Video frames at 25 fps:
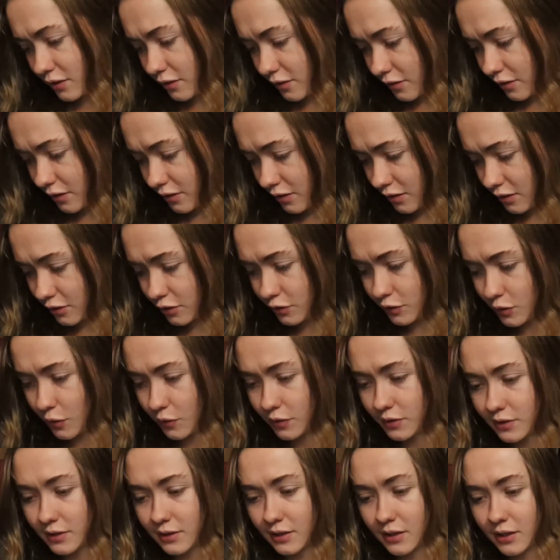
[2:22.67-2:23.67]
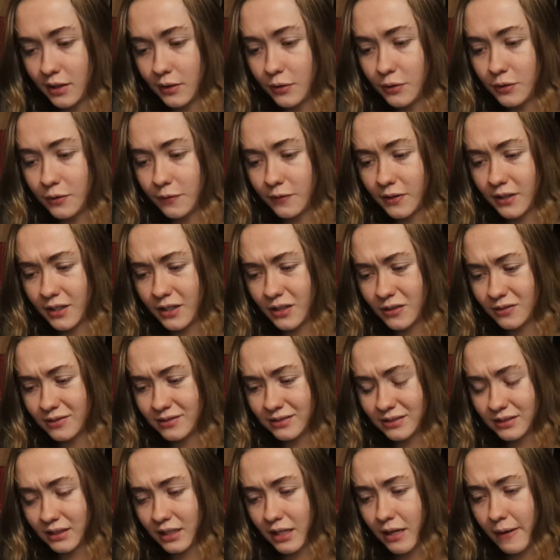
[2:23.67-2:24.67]
to show this in the YouTube video.
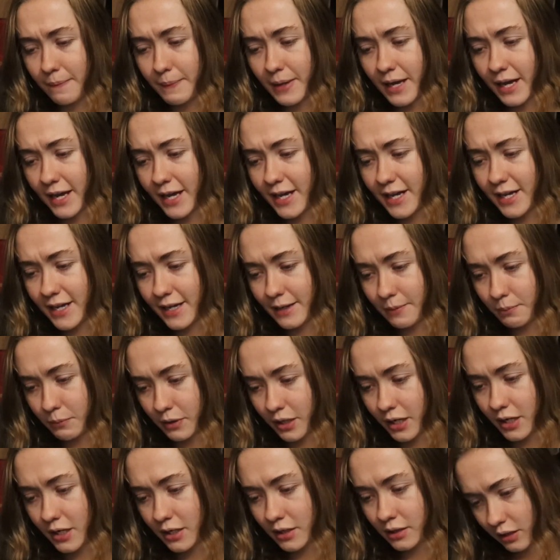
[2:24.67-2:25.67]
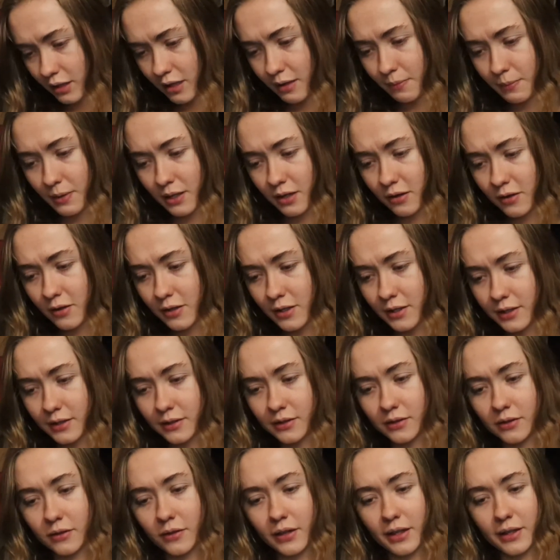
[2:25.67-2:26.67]
Come on, bruh. Come on.
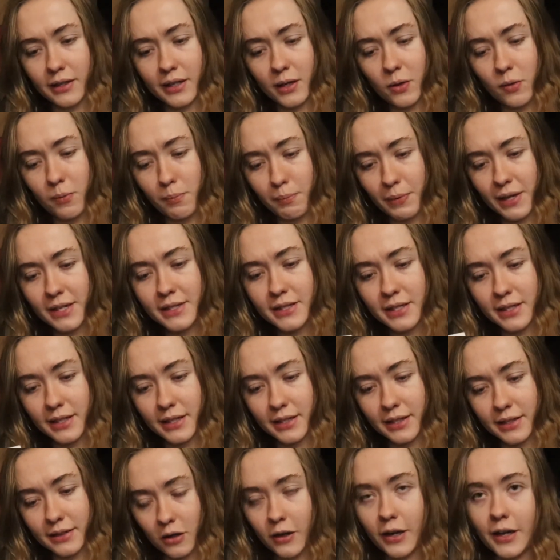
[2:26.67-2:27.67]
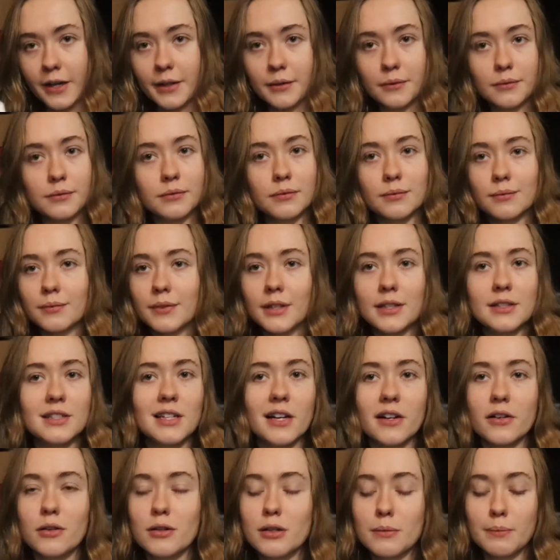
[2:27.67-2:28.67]
Okay, now I'm bending it. Okay. It's
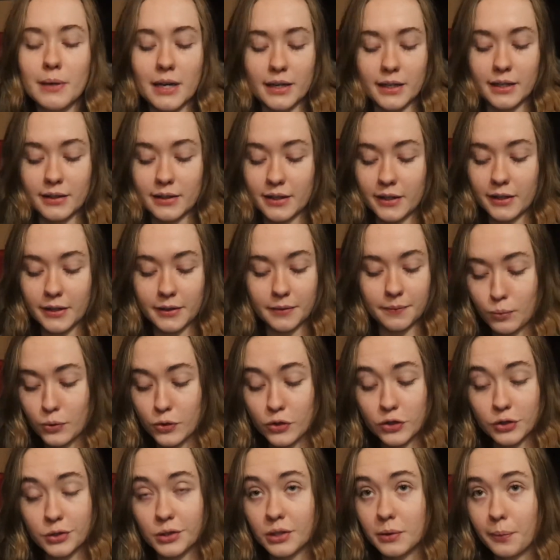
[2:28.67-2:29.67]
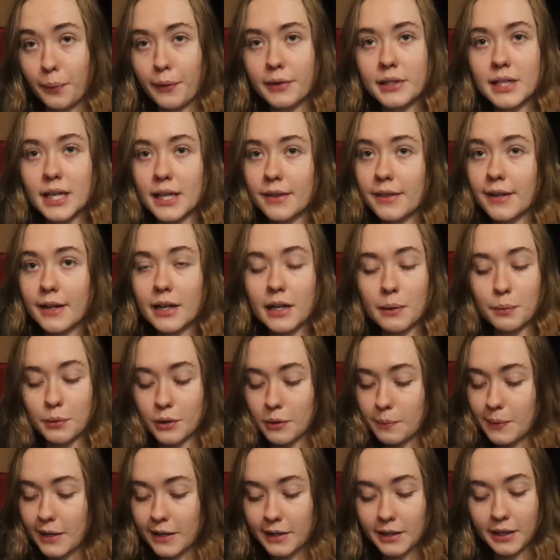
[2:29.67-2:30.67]
not going back in there. We're just gonna pretend that I put it
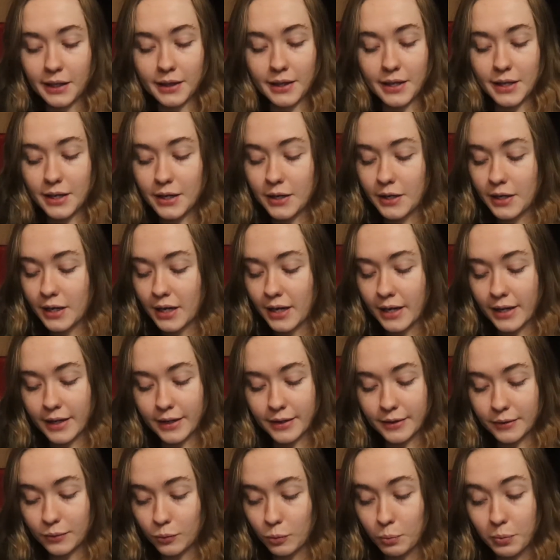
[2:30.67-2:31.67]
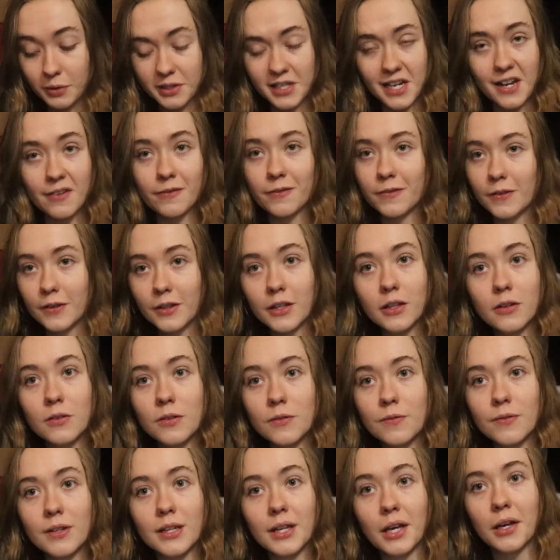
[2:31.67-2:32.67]
back in there and we'll pretend for the YouTube
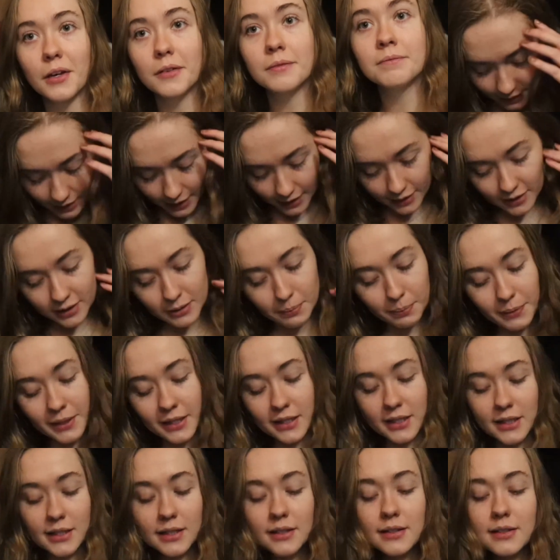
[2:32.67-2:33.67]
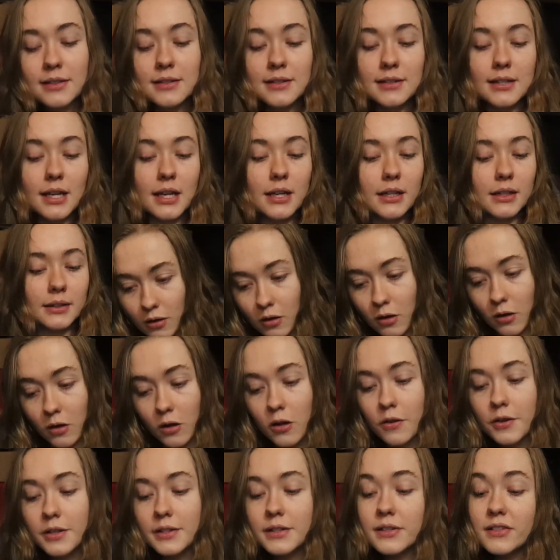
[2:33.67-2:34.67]
video. Next piece. Oh,
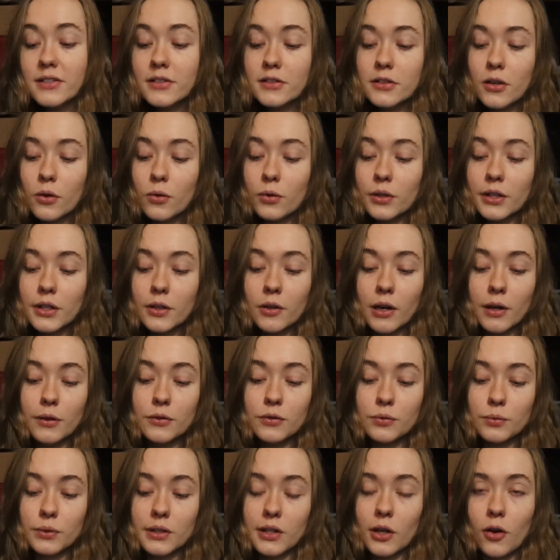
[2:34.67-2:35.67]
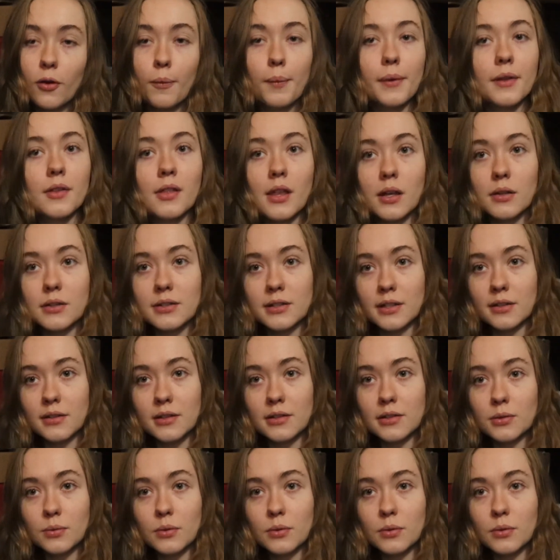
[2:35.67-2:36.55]
this is so cute. I was really hoping they'd send this